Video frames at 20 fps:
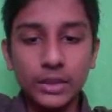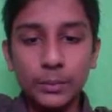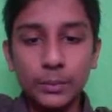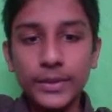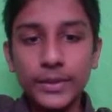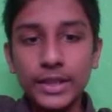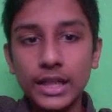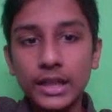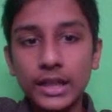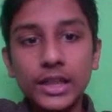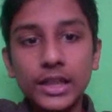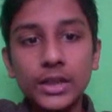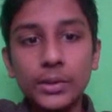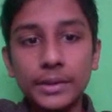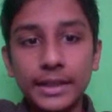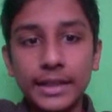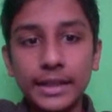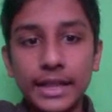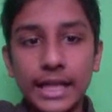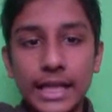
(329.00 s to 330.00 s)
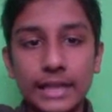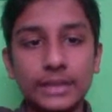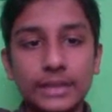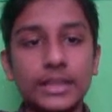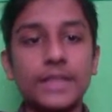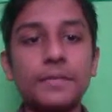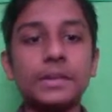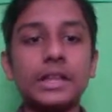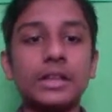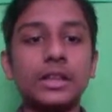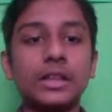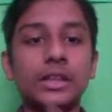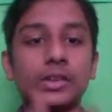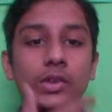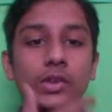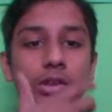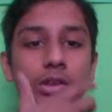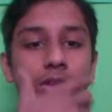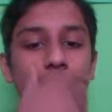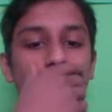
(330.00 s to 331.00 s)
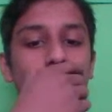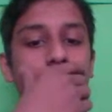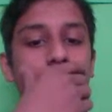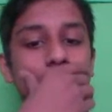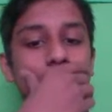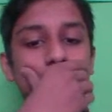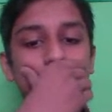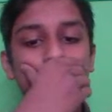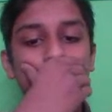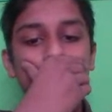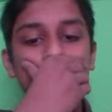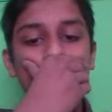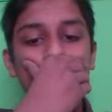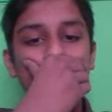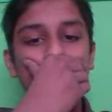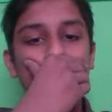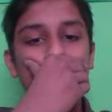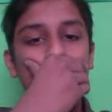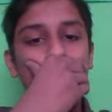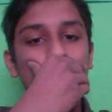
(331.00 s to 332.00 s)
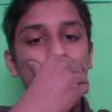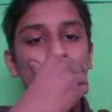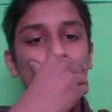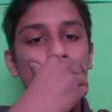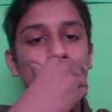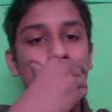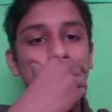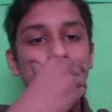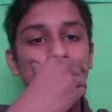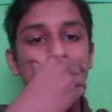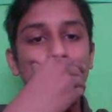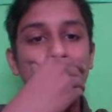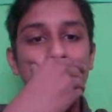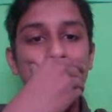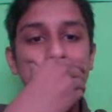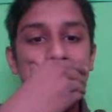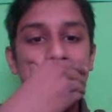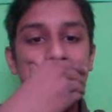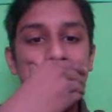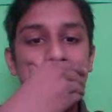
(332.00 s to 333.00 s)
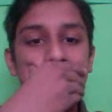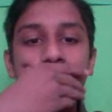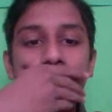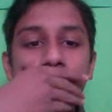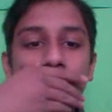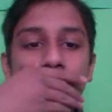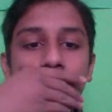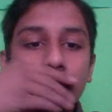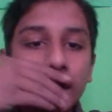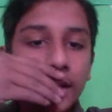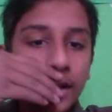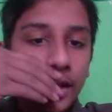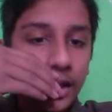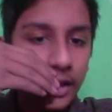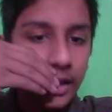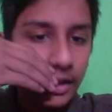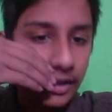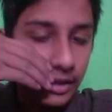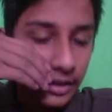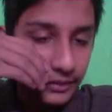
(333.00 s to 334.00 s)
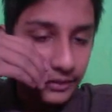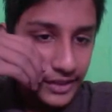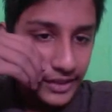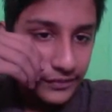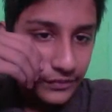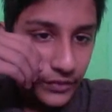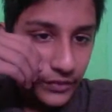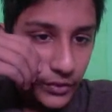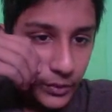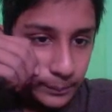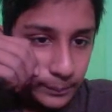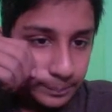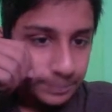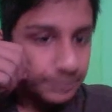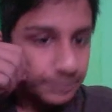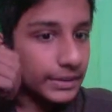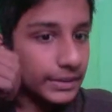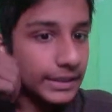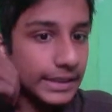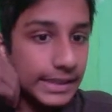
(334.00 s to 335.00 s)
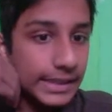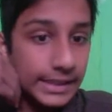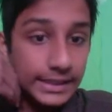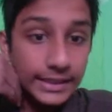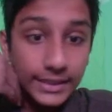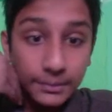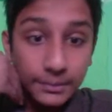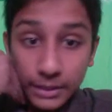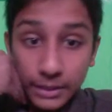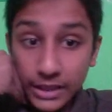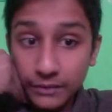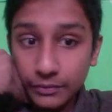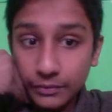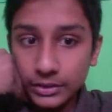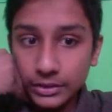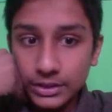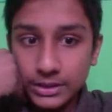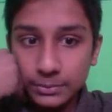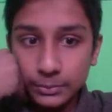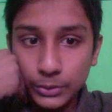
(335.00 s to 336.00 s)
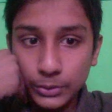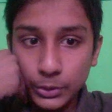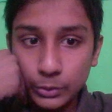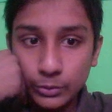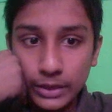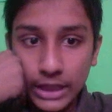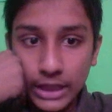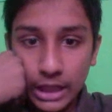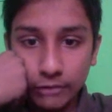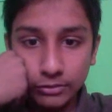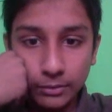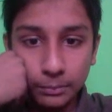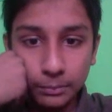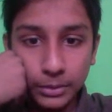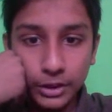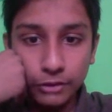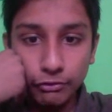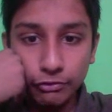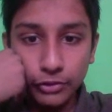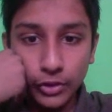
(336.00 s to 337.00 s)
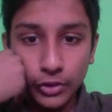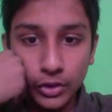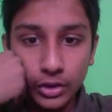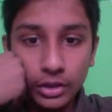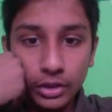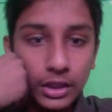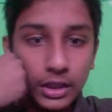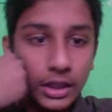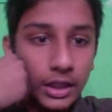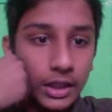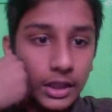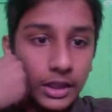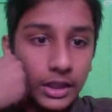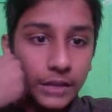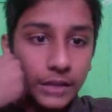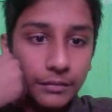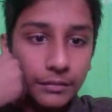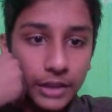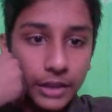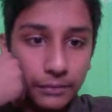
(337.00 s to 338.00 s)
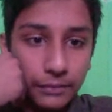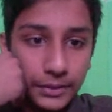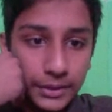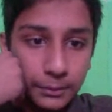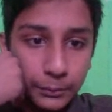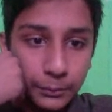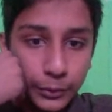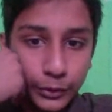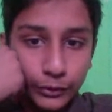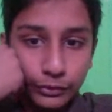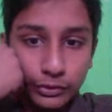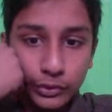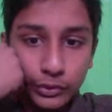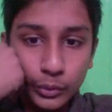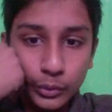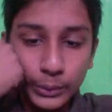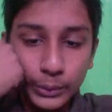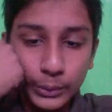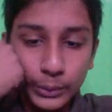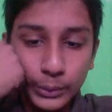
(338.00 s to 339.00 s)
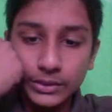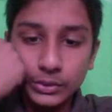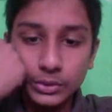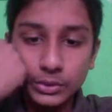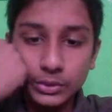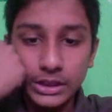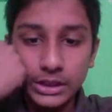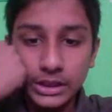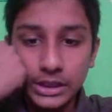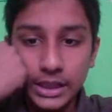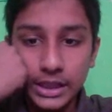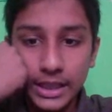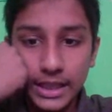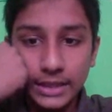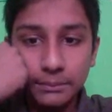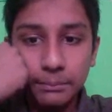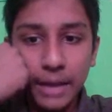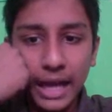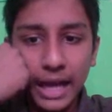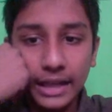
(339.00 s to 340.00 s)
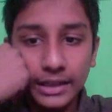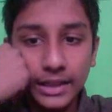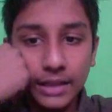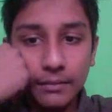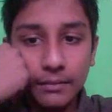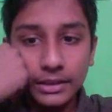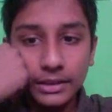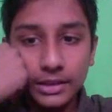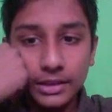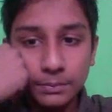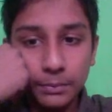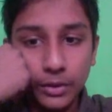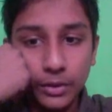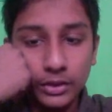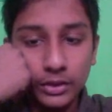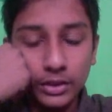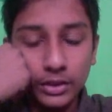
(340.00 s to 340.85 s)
ugly looking and definitely not what someone would like to opt. Therefore, he didn't play for this move, and after b4, he went for the move queen to c8 back, giving this pawn.